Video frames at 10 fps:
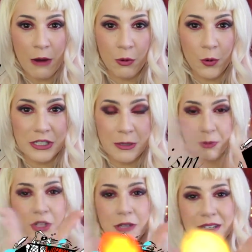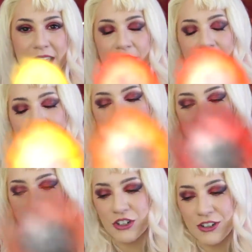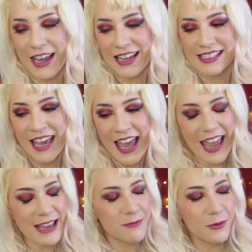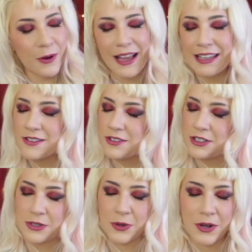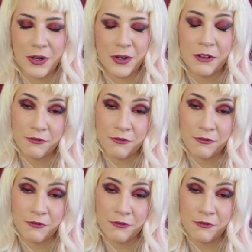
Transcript: and we're going to put them together to create a brand new tutorial